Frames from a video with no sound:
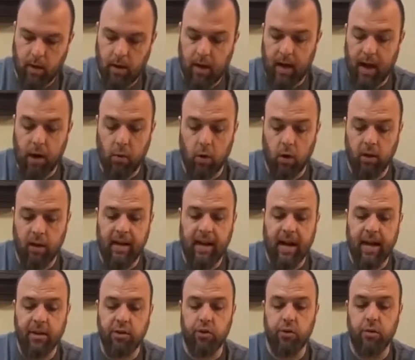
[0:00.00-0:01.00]
I rolled a
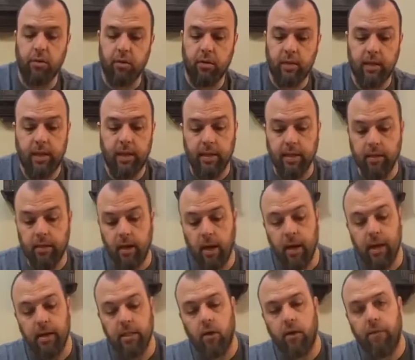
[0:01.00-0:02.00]
natural 6.
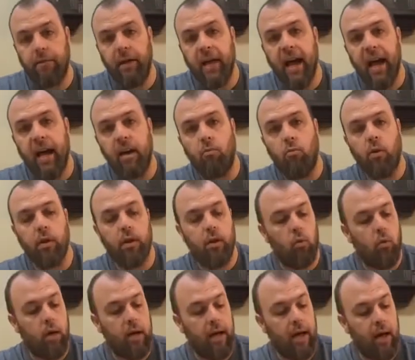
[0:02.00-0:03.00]
So if he had more than
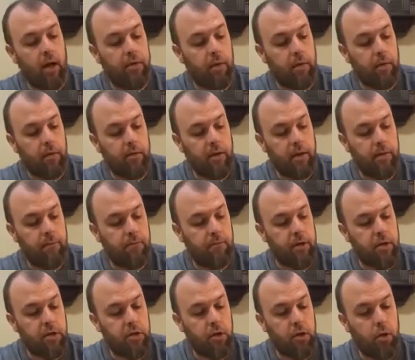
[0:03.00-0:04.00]
1 health, I would have hit him for
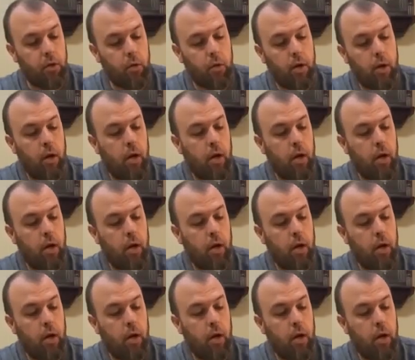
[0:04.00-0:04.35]
2.